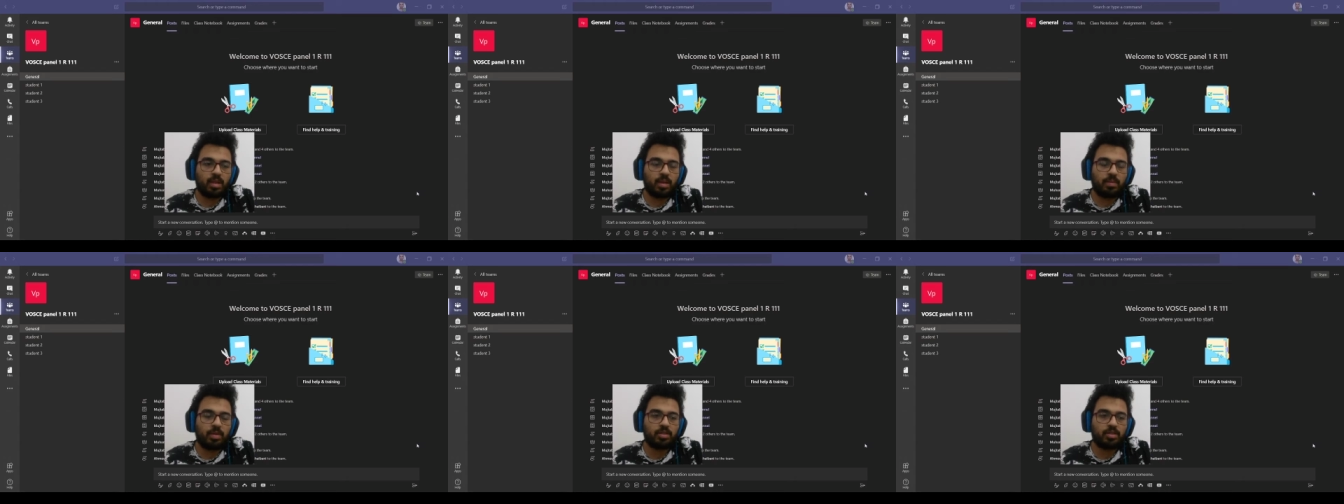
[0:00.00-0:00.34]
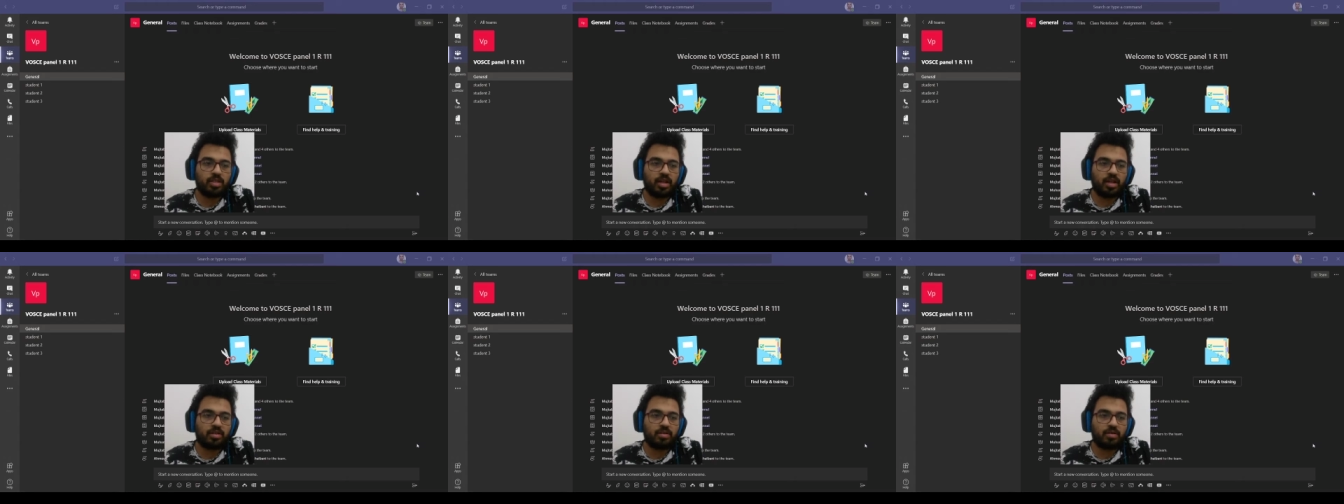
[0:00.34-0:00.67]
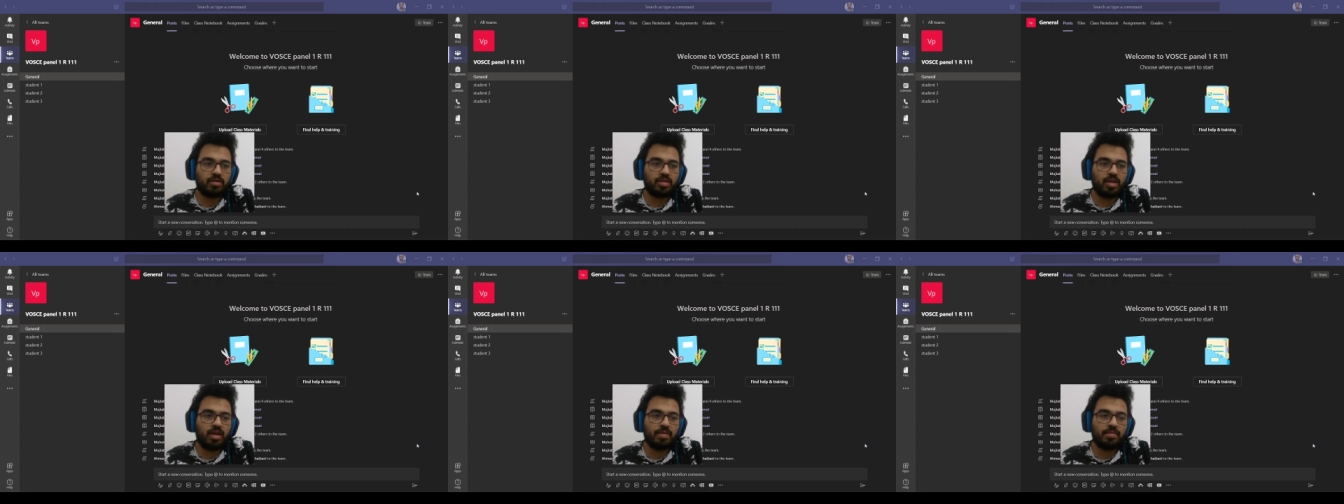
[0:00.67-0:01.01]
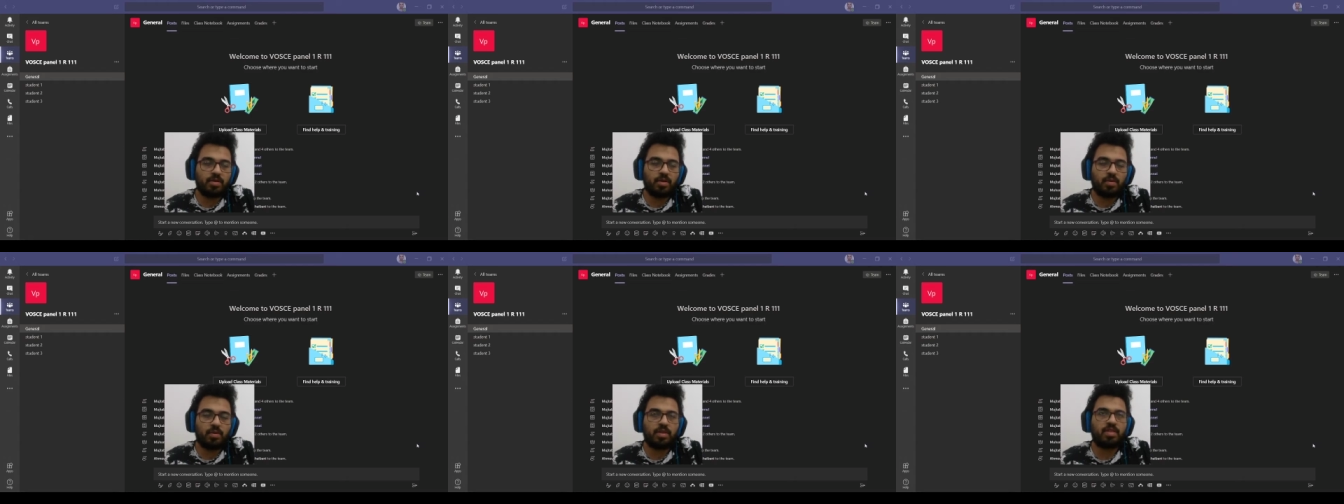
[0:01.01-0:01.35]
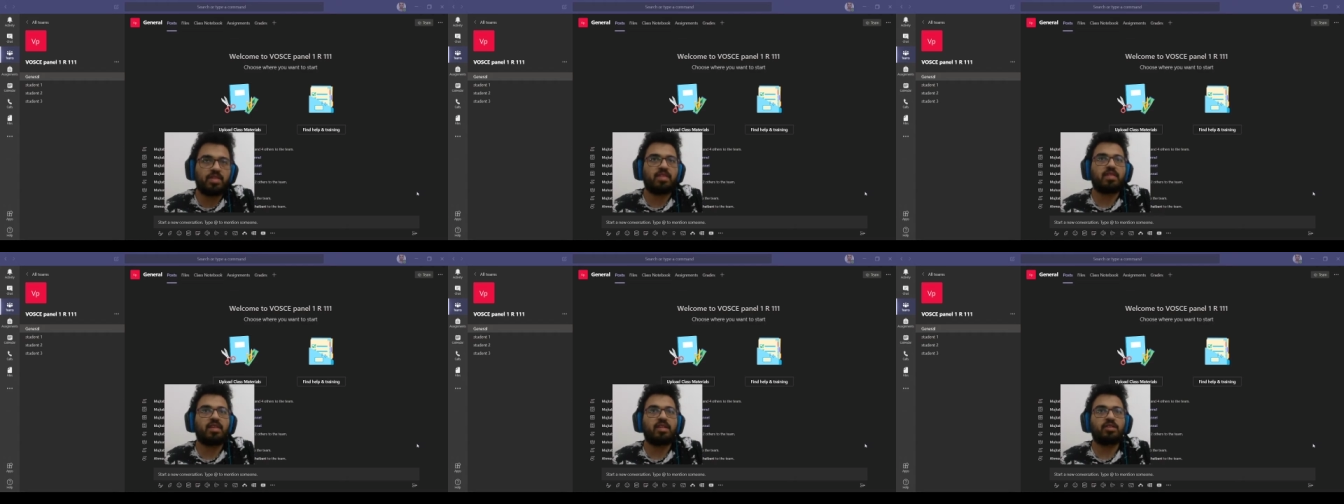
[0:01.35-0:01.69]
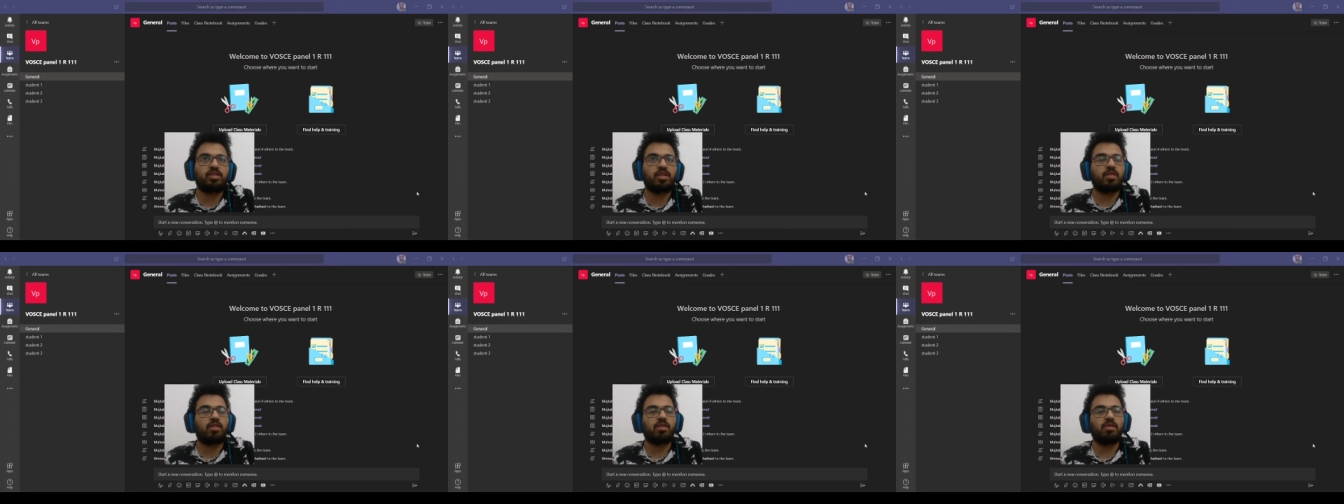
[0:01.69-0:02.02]
much extra time. So when the
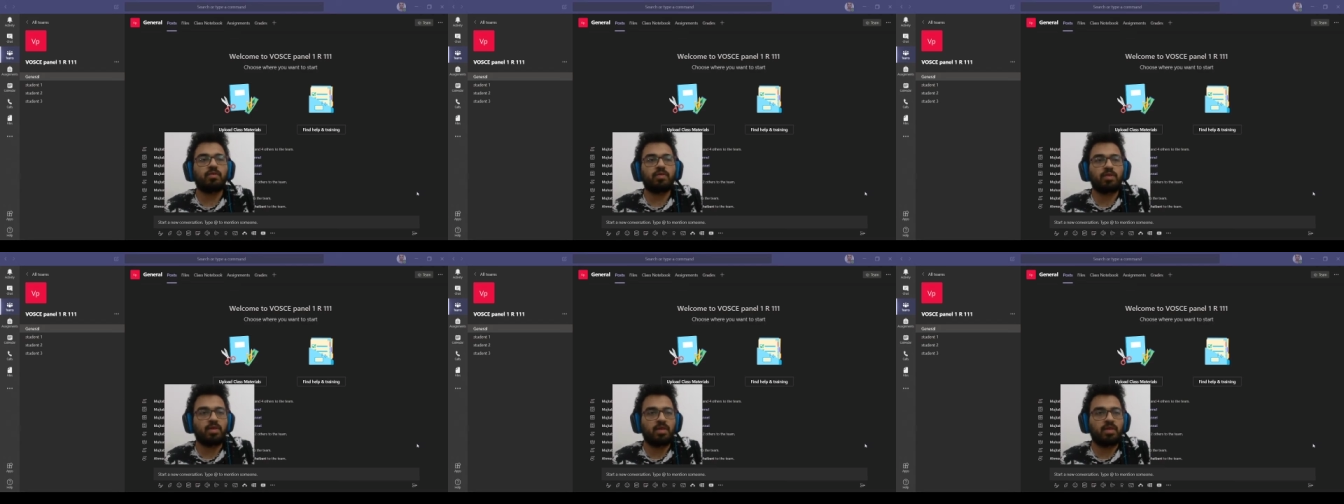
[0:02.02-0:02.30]
station's over,